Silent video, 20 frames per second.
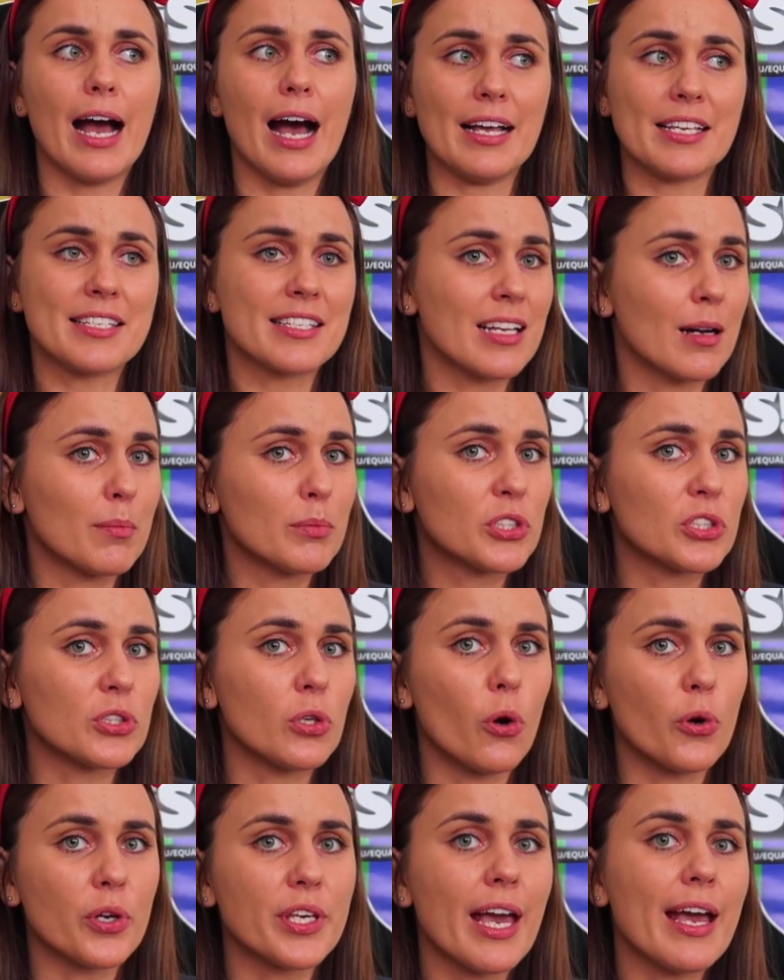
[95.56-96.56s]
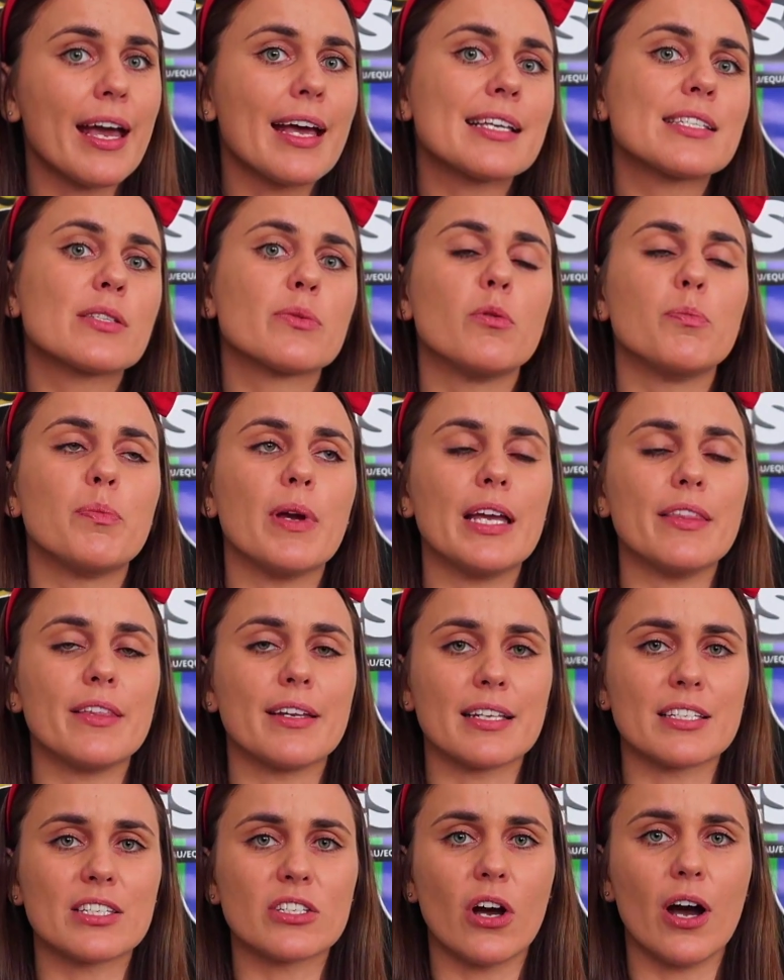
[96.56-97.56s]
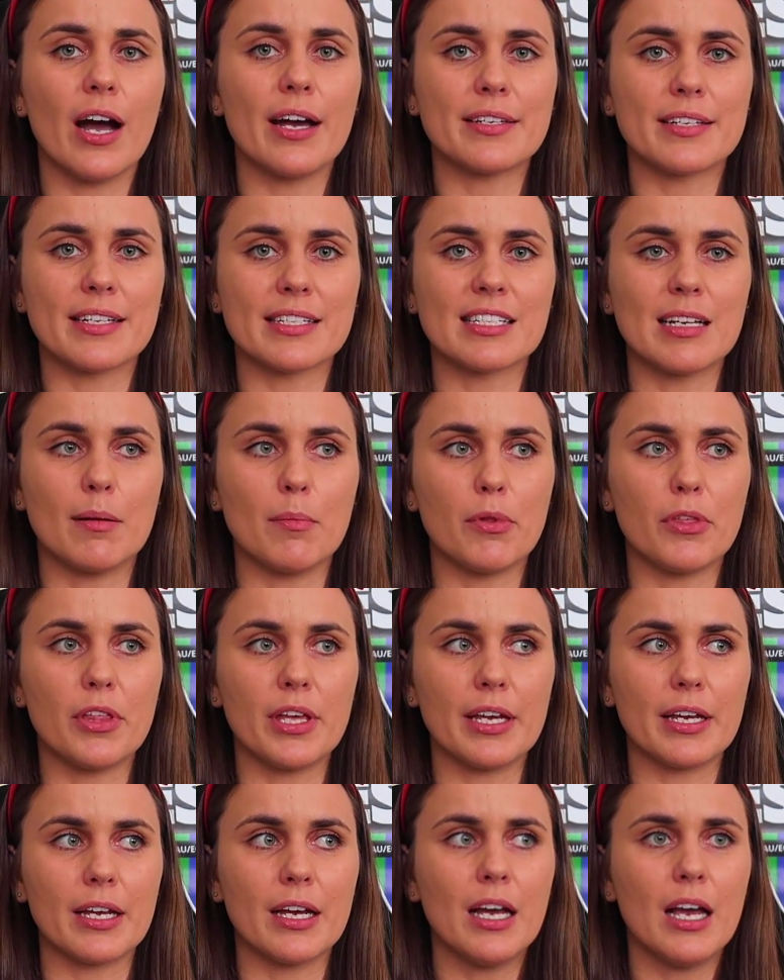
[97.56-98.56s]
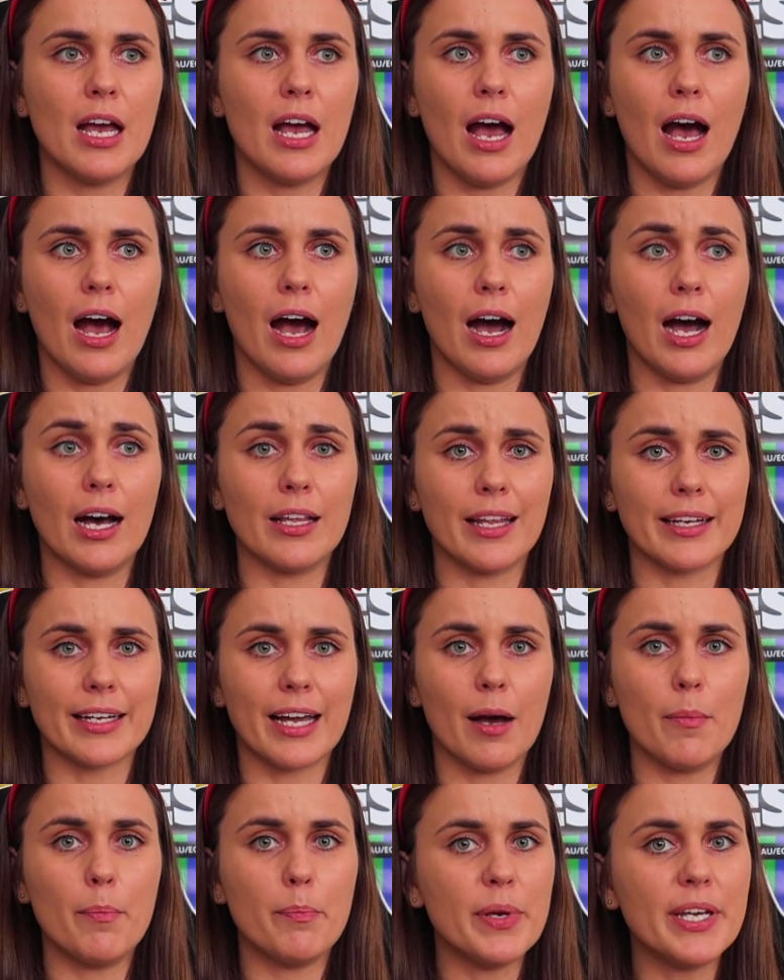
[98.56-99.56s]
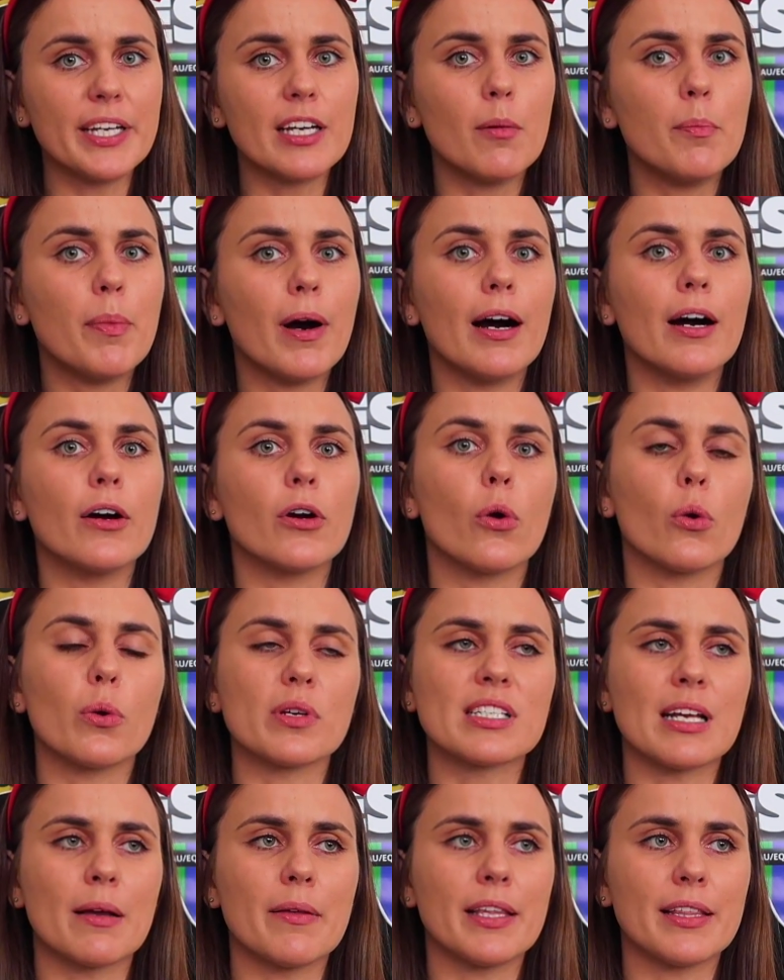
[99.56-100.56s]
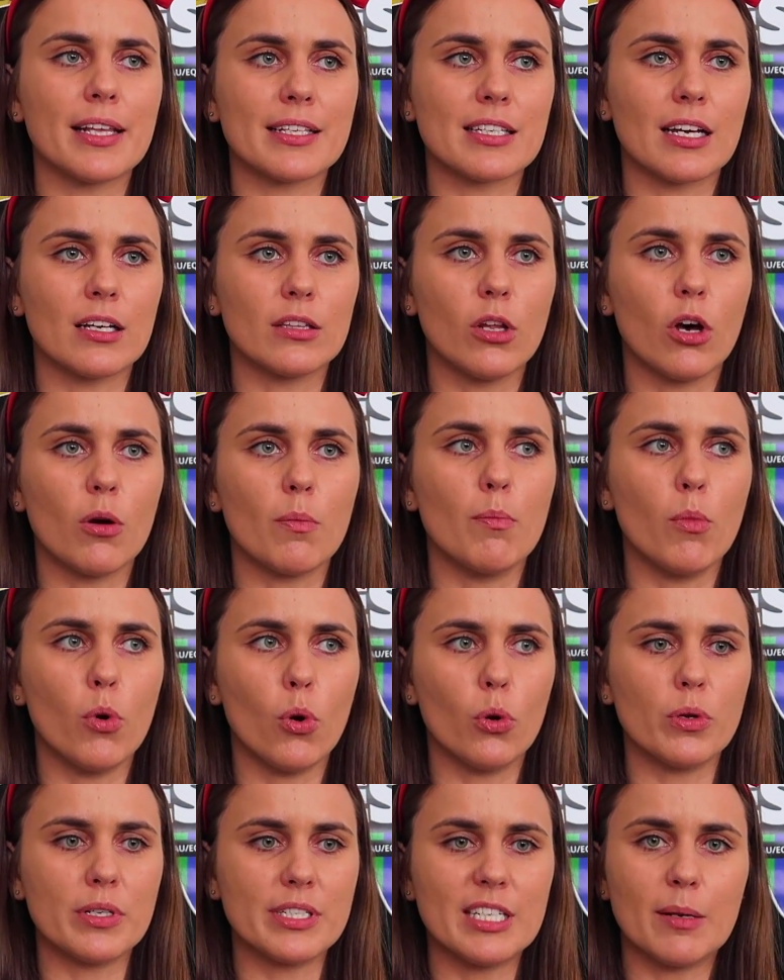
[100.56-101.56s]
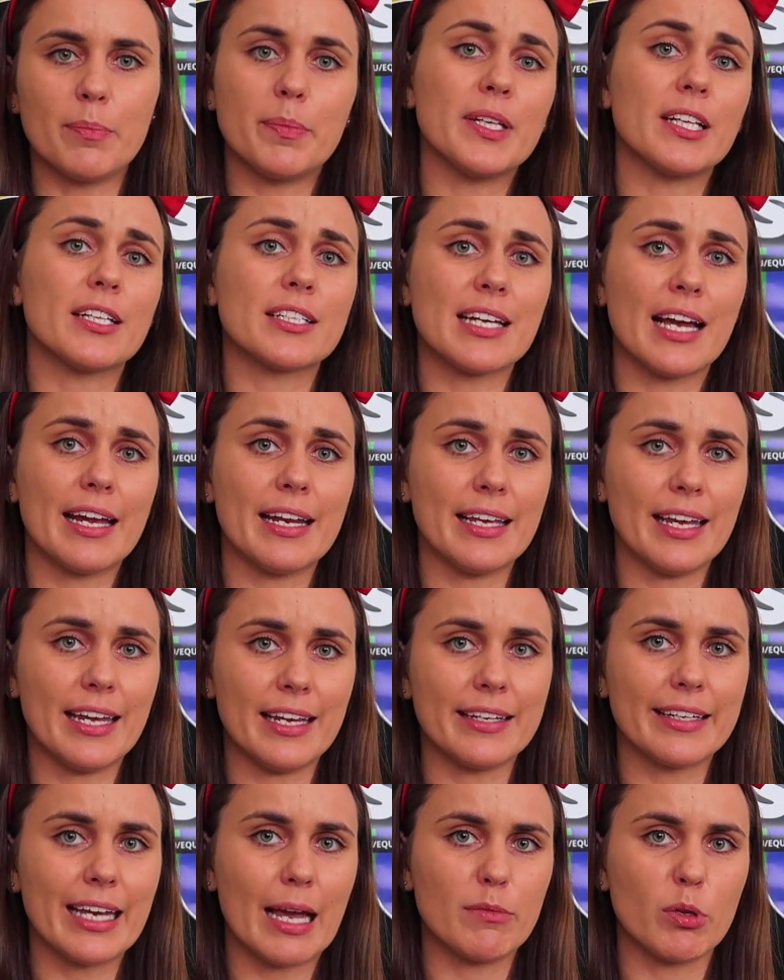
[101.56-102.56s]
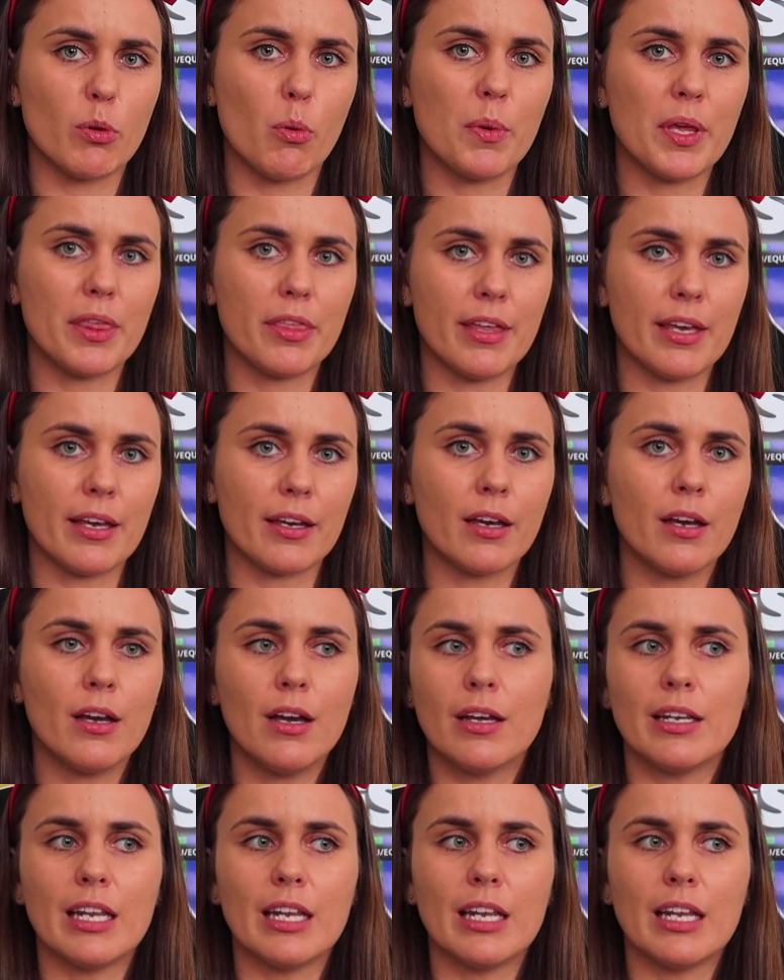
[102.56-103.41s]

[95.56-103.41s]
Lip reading: assumption or guess would be that it's tied to something like a bigger bug or something that's a lot more debilitating in-game than what we think.